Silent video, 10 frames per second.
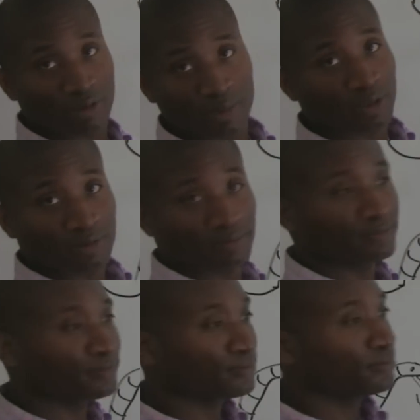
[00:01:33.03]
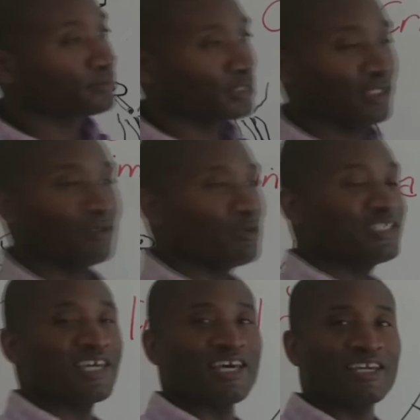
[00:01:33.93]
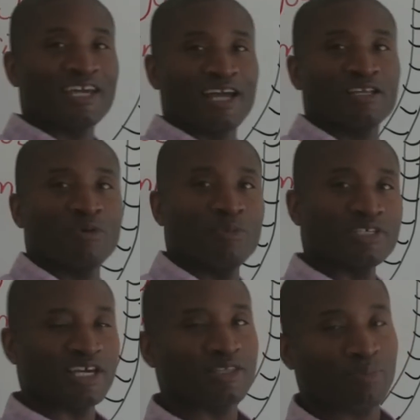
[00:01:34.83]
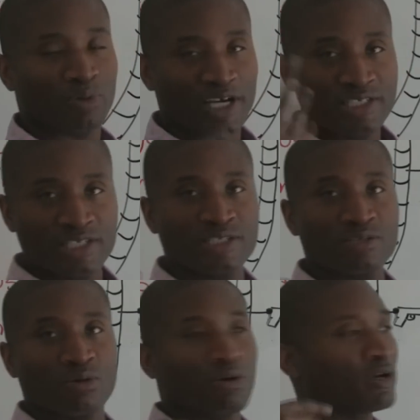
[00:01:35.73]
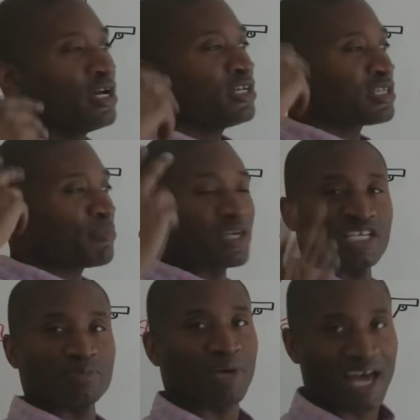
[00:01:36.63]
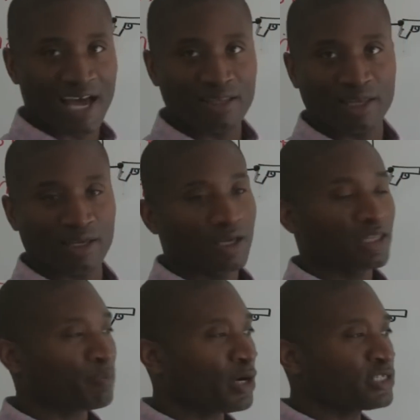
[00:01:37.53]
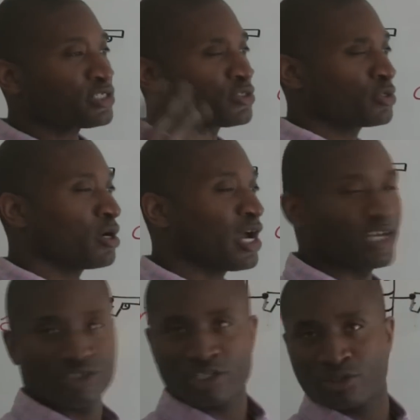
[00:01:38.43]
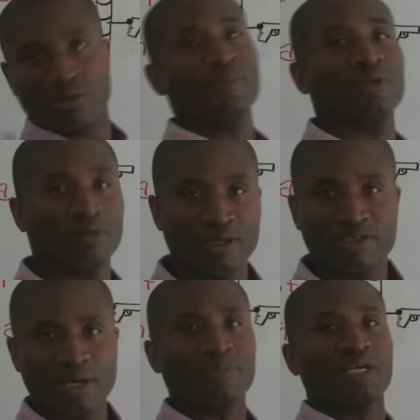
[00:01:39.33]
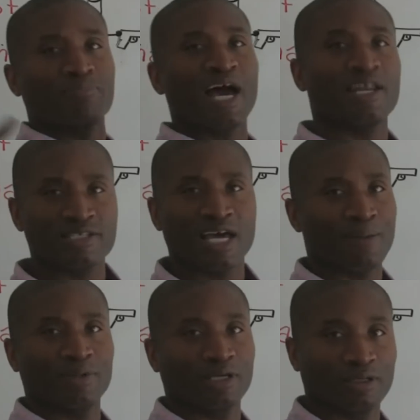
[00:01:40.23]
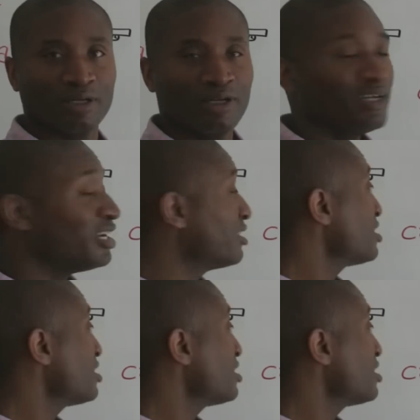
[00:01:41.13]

criminal we say that in Canada when we say the prices or something is bad, like the prices are too high. It's just criminal. Something bad is happening. In